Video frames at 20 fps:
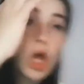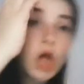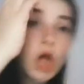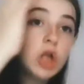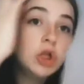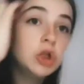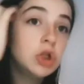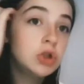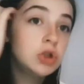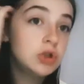
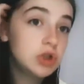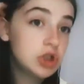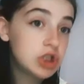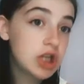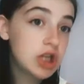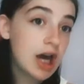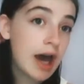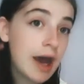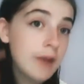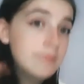
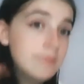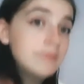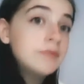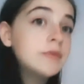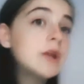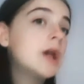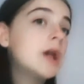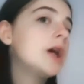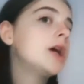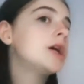lunchtime.
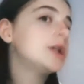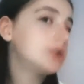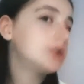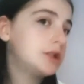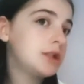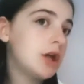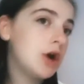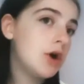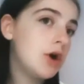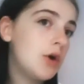
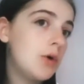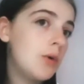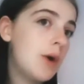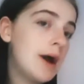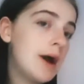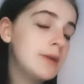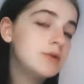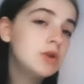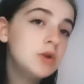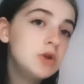So
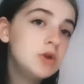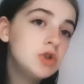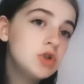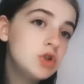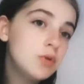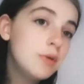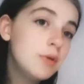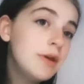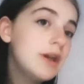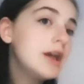I'm going to
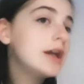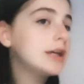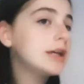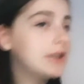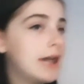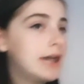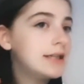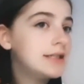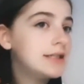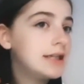be
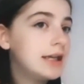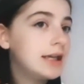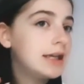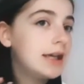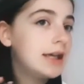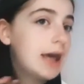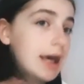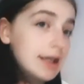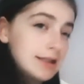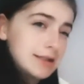getting
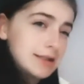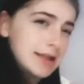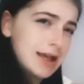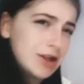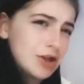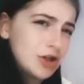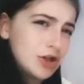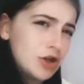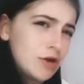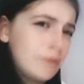a
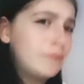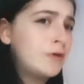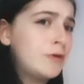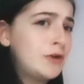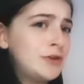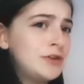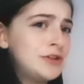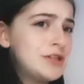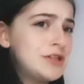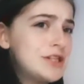salad for
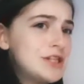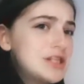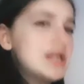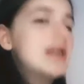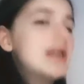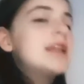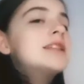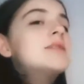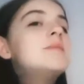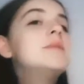lunch and
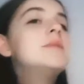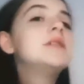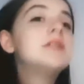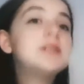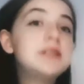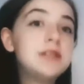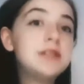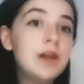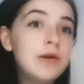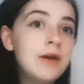it's gonna be
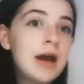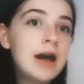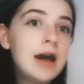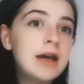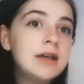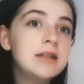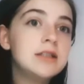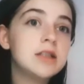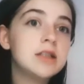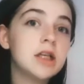so
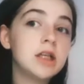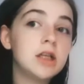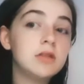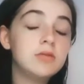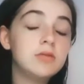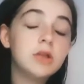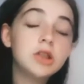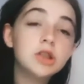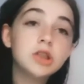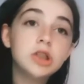nice. And I'm
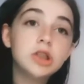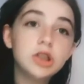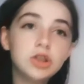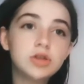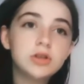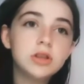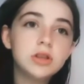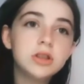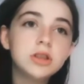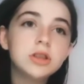
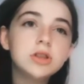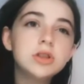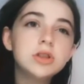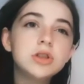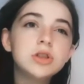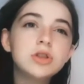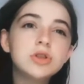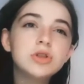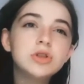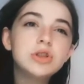literally
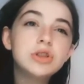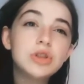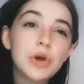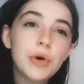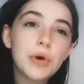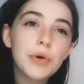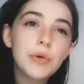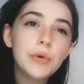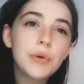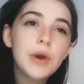
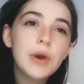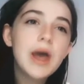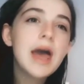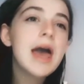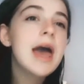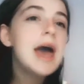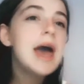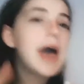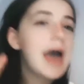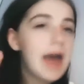so
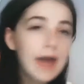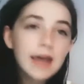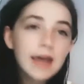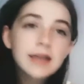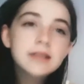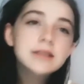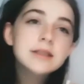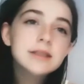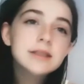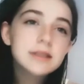
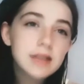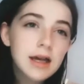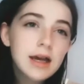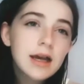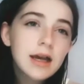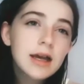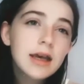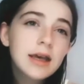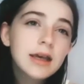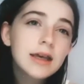
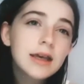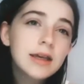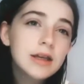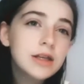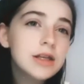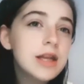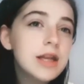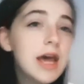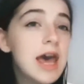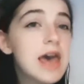
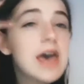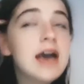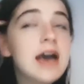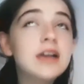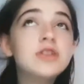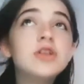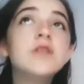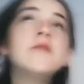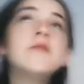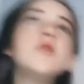excited. I
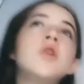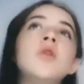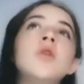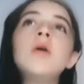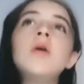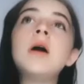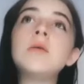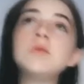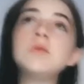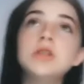don't even know what
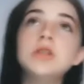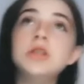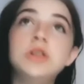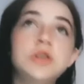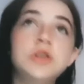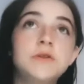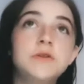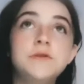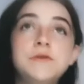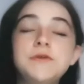I'm gonna
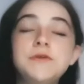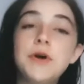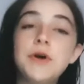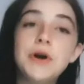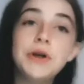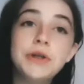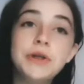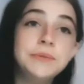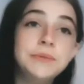do for